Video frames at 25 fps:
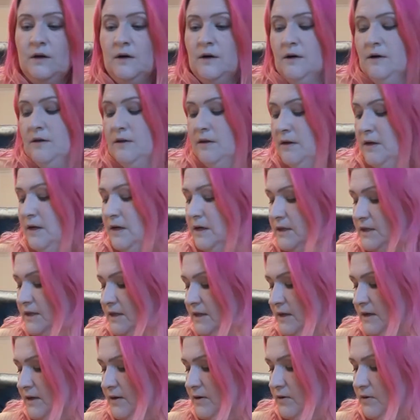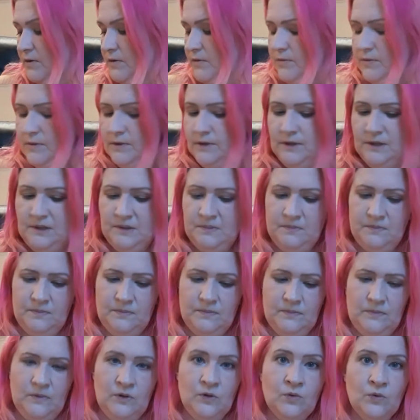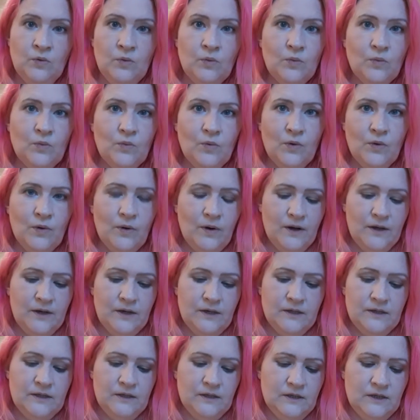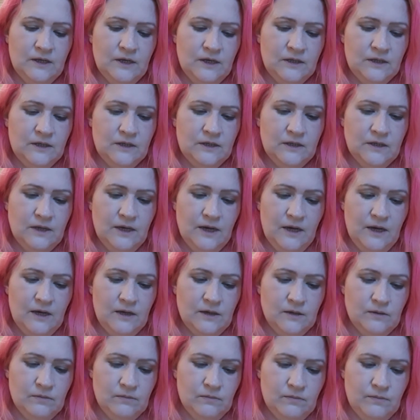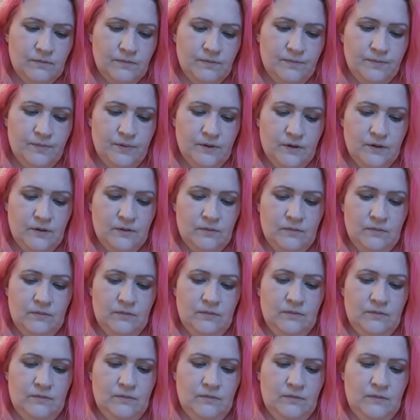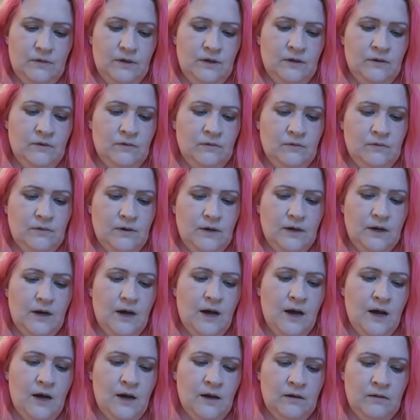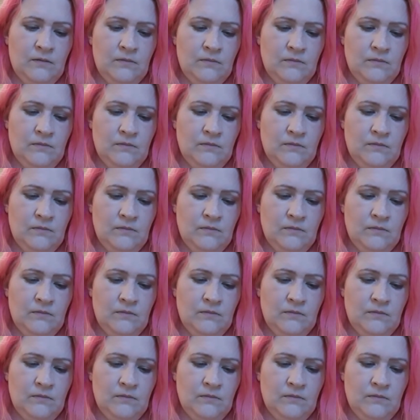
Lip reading: The next thing I got was not what I had intended to get, but you know, I can't